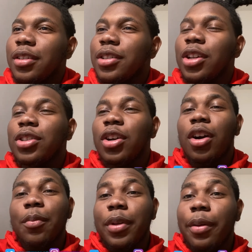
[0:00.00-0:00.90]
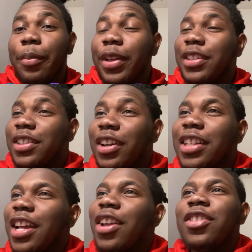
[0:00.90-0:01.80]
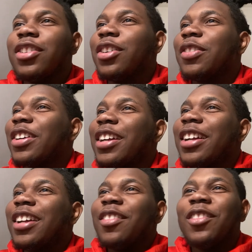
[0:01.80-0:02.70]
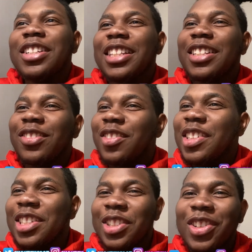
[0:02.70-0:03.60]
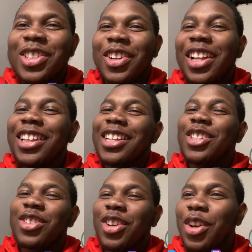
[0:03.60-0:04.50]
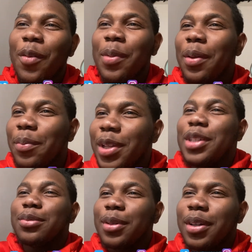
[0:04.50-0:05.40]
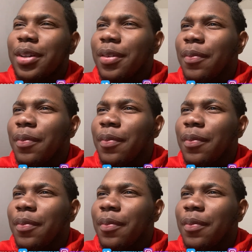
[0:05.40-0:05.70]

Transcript: JoJo gonna be a beast, though. That's how you know, bro. Once this, once a story start like this, you know he gonna be a beast, bro.